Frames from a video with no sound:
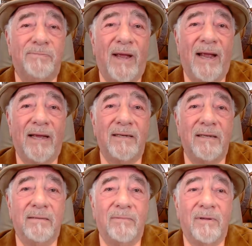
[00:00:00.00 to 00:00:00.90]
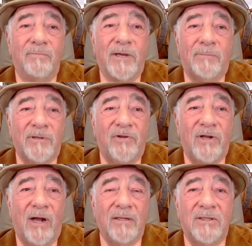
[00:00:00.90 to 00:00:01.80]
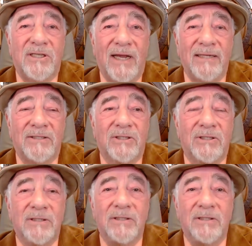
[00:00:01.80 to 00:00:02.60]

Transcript: bad, people of color saints.